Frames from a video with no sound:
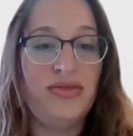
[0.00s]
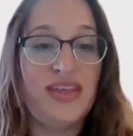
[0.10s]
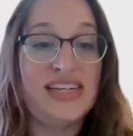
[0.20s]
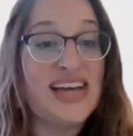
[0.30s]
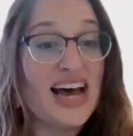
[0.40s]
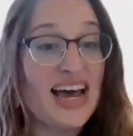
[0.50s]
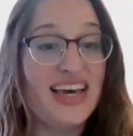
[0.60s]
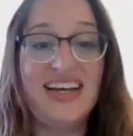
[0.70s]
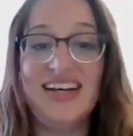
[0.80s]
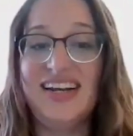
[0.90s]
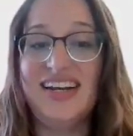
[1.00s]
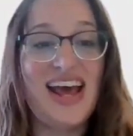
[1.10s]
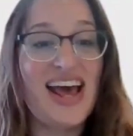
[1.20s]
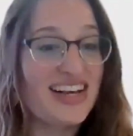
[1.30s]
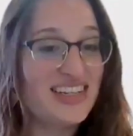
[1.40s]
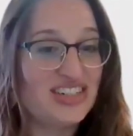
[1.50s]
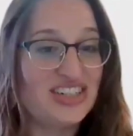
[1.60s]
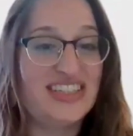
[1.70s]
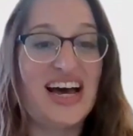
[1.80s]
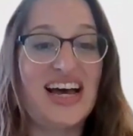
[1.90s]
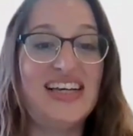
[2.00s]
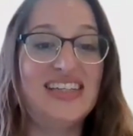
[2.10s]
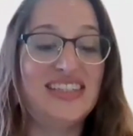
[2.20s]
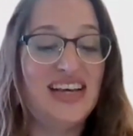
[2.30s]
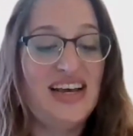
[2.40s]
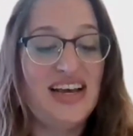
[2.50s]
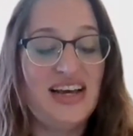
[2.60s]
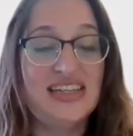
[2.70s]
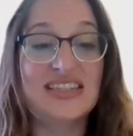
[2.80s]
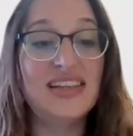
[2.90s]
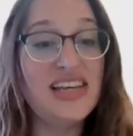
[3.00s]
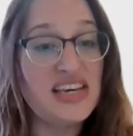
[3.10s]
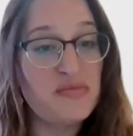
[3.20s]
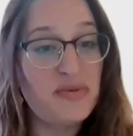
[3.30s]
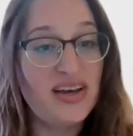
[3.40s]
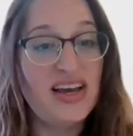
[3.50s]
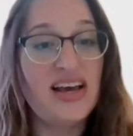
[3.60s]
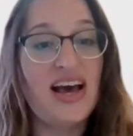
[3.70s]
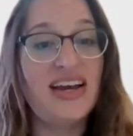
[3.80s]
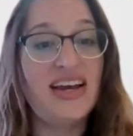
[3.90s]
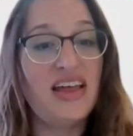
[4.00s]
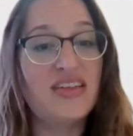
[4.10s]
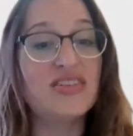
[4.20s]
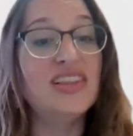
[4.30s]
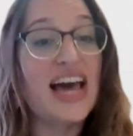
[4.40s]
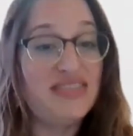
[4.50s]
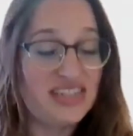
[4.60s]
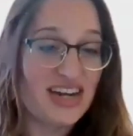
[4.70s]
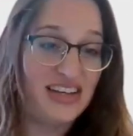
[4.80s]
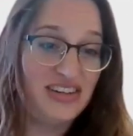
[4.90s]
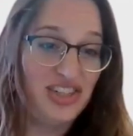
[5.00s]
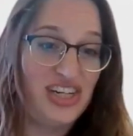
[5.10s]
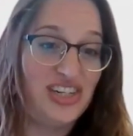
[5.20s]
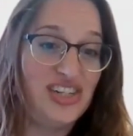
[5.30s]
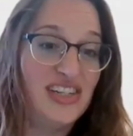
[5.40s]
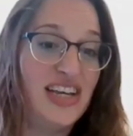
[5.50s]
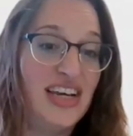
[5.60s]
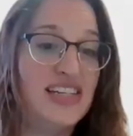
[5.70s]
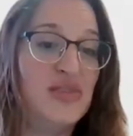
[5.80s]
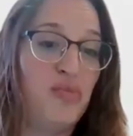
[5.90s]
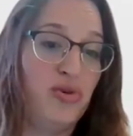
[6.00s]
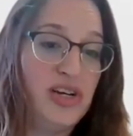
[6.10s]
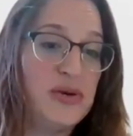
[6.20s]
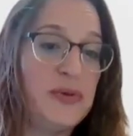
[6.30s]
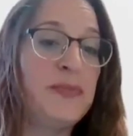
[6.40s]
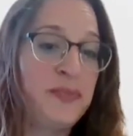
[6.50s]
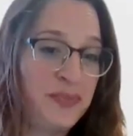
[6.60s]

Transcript: the diet, exercise, sleep, and other lifestyle changes that can support you.